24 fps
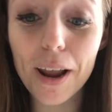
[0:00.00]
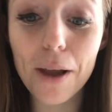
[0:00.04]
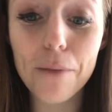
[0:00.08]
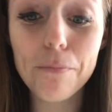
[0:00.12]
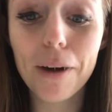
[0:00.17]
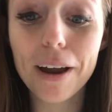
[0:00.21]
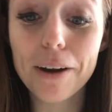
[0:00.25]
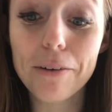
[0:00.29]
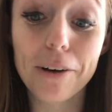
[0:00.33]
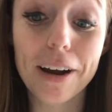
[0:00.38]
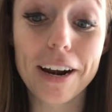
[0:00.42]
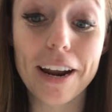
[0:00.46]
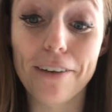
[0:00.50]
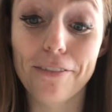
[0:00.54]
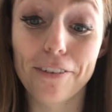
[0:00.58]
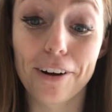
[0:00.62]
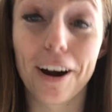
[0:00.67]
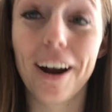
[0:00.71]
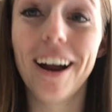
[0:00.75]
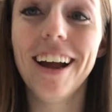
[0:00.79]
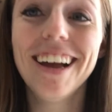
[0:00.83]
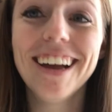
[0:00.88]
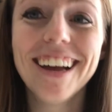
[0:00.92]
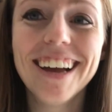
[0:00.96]
But
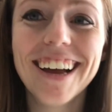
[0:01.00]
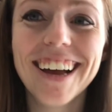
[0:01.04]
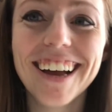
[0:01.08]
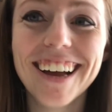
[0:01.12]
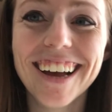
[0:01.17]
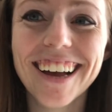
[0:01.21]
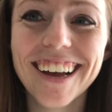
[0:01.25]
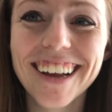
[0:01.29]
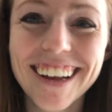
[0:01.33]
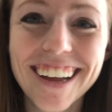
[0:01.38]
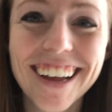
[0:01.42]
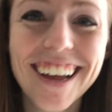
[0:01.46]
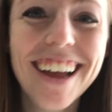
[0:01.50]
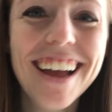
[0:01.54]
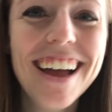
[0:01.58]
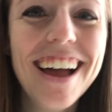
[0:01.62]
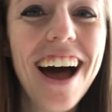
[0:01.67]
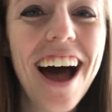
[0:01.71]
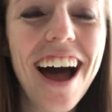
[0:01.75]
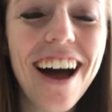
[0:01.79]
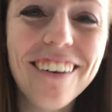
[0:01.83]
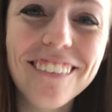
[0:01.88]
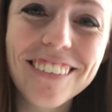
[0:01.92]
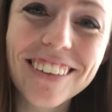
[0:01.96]
whatever.
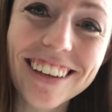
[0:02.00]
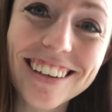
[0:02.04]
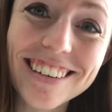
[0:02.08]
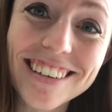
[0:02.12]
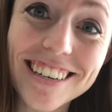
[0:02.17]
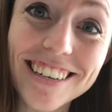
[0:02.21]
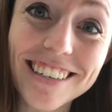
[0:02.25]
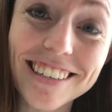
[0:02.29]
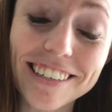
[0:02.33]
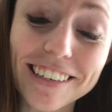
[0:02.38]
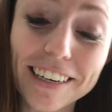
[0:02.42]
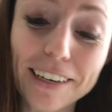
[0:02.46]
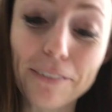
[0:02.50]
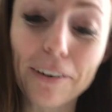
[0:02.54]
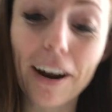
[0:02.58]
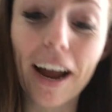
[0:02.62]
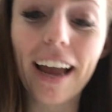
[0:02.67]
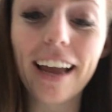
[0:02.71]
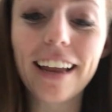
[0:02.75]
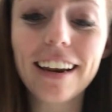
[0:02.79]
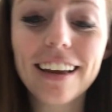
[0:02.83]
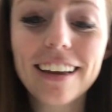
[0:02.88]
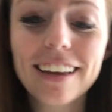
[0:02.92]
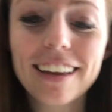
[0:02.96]
Only Disney,
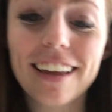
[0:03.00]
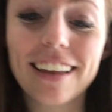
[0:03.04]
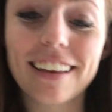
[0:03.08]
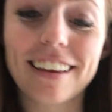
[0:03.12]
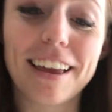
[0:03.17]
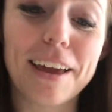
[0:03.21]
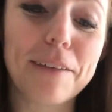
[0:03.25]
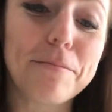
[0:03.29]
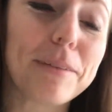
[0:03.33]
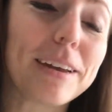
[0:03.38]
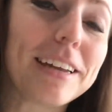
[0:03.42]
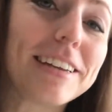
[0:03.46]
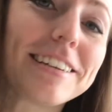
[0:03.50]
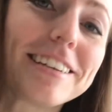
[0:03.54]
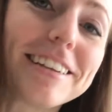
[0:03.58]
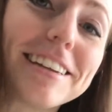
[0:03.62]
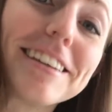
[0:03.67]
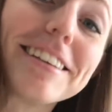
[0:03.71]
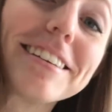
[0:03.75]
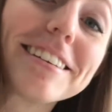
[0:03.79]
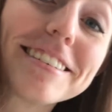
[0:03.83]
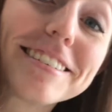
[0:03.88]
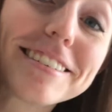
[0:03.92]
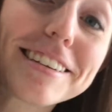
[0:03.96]
right, can get me
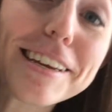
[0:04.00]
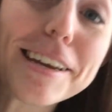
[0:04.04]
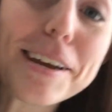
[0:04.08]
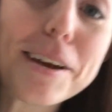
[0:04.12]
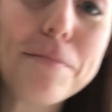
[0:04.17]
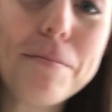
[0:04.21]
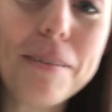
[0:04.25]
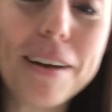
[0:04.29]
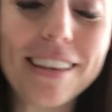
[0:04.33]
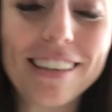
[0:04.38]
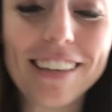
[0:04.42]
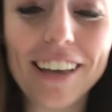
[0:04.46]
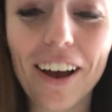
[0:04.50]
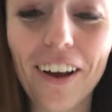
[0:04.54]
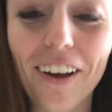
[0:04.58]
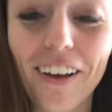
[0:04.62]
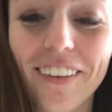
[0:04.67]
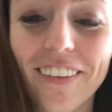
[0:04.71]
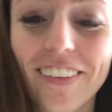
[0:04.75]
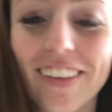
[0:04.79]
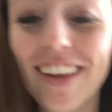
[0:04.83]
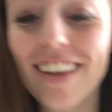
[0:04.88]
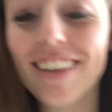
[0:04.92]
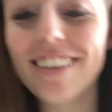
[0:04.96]
to commit to
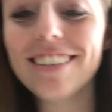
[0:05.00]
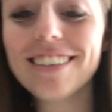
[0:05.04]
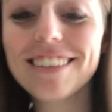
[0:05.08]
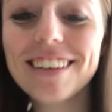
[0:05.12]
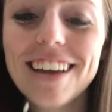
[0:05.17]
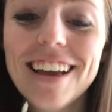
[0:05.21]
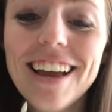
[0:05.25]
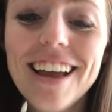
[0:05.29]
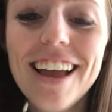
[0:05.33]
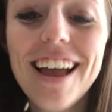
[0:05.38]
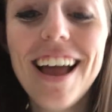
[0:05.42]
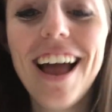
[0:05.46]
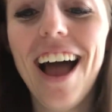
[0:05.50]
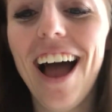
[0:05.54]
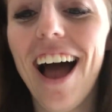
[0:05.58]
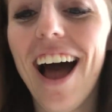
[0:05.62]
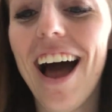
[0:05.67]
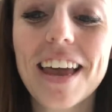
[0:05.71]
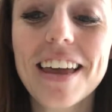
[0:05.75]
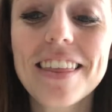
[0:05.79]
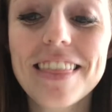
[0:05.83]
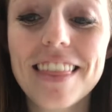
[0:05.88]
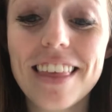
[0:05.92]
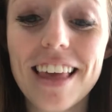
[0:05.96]
all this.
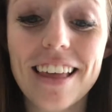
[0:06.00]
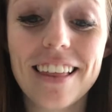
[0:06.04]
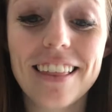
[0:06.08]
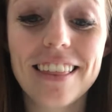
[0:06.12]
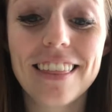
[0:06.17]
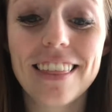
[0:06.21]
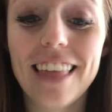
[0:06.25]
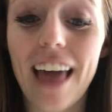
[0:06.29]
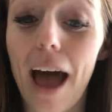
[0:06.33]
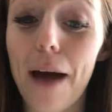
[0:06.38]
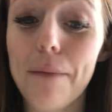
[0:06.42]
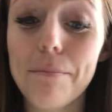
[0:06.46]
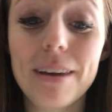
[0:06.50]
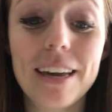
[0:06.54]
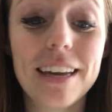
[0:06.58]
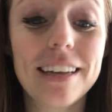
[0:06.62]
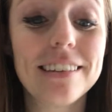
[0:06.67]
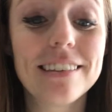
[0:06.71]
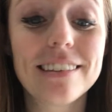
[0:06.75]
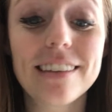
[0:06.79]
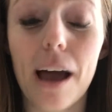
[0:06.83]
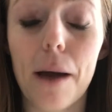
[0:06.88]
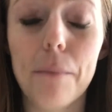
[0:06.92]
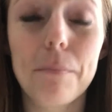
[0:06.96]
That
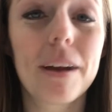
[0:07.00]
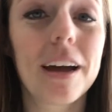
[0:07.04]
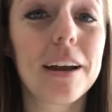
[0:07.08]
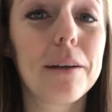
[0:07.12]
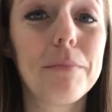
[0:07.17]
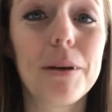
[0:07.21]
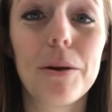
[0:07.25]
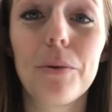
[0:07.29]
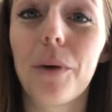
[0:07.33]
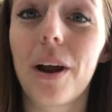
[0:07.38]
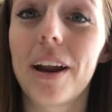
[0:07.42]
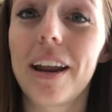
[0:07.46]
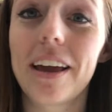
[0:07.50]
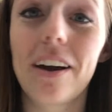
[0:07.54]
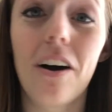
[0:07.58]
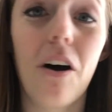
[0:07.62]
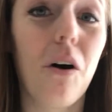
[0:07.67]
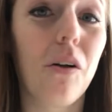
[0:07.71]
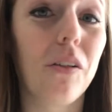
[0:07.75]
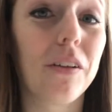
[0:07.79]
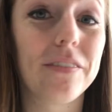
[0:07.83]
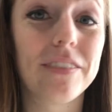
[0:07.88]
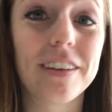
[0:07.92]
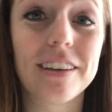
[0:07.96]
means I'm going to be running
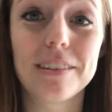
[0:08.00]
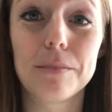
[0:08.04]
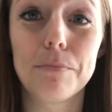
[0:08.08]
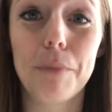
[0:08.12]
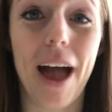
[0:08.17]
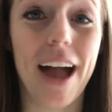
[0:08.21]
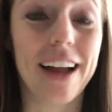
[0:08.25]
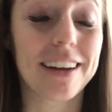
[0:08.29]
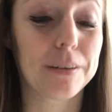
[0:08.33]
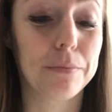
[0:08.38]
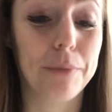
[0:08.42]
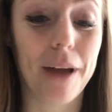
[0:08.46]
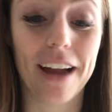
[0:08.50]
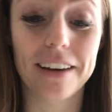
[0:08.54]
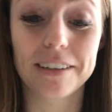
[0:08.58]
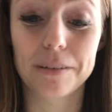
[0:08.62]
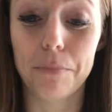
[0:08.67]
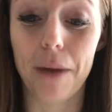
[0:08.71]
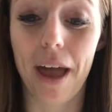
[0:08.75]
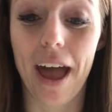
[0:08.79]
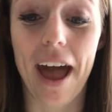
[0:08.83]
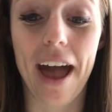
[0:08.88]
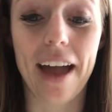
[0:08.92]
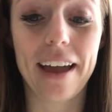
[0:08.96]
all of this back to back to
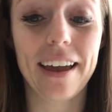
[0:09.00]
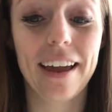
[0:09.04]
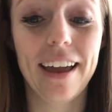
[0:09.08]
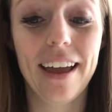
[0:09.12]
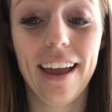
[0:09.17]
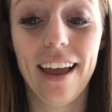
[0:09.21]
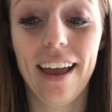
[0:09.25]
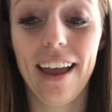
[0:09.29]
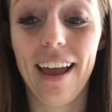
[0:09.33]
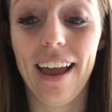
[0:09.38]
back.